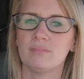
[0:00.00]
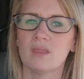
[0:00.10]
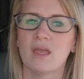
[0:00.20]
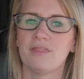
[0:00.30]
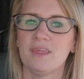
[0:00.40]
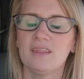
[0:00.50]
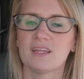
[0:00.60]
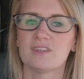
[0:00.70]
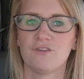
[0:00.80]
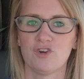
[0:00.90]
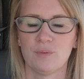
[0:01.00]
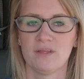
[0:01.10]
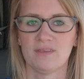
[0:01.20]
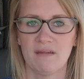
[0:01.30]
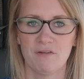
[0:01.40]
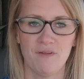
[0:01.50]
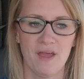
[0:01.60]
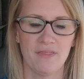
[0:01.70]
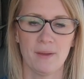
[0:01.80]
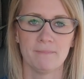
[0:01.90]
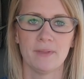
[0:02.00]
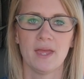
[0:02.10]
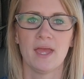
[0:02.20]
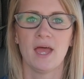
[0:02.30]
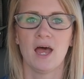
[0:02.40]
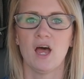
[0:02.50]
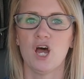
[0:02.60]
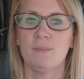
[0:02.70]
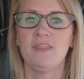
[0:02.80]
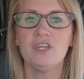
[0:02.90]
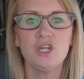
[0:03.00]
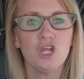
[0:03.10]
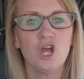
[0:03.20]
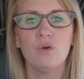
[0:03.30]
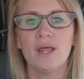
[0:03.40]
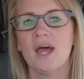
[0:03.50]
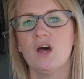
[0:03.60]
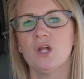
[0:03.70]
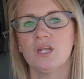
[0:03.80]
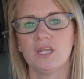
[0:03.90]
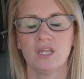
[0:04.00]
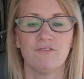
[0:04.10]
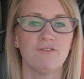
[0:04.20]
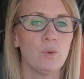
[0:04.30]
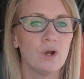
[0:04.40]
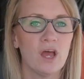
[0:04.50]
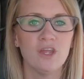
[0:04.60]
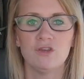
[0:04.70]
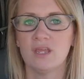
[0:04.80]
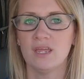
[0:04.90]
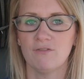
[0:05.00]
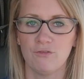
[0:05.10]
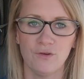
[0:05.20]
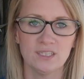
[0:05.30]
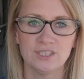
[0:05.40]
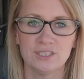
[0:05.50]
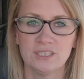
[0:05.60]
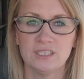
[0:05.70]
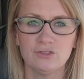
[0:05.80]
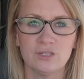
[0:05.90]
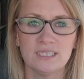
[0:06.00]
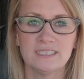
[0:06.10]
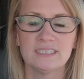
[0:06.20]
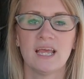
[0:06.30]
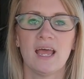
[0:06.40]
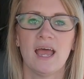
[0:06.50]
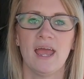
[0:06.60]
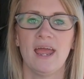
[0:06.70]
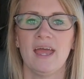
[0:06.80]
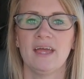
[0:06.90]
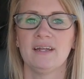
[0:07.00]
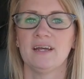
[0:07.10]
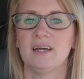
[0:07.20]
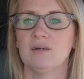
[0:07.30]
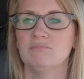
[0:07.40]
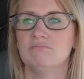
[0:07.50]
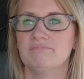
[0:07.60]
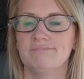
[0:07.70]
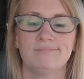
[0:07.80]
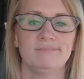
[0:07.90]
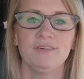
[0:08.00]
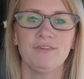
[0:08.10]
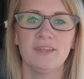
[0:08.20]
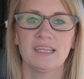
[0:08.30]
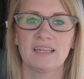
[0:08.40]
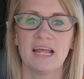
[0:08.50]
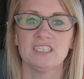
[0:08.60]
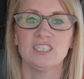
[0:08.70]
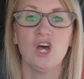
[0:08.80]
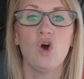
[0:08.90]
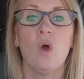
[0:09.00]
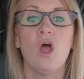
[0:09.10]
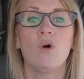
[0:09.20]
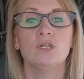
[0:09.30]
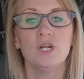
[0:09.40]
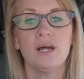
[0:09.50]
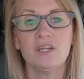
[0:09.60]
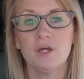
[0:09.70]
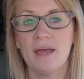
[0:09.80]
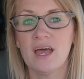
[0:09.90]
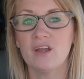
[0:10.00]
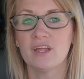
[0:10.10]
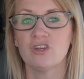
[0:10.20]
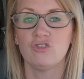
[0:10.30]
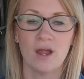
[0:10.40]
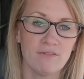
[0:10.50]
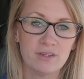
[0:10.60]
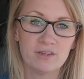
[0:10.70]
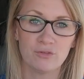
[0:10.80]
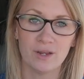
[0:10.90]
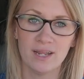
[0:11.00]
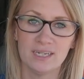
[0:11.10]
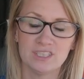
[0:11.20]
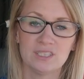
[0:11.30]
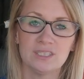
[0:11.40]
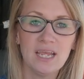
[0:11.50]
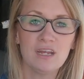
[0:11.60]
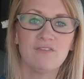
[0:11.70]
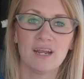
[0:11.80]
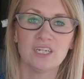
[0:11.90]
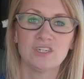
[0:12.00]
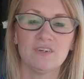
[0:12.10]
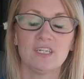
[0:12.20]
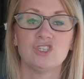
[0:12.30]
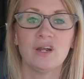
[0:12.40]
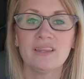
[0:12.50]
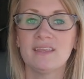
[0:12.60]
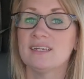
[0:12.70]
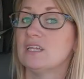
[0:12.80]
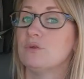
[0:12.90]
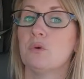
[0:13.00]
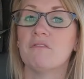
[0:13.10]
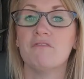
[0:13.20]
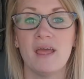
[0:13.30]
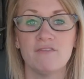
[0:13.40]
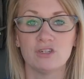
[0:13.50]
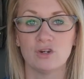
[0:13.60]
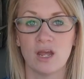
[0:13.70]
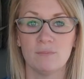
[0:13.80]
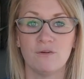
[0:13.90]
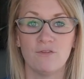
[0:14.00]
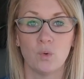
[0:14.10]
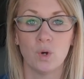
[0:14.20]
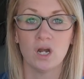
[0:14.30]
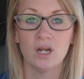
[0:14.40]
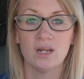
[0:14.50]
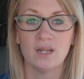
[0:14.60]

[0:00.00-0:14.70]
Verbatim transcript: I think that's the first place I ever found them. Um, and then you can go down in Florida, you can get fresh citrus and um, different things like that. So when you're out and about and you're traveling this great nation, take advantage of it and try things that you would have never tried before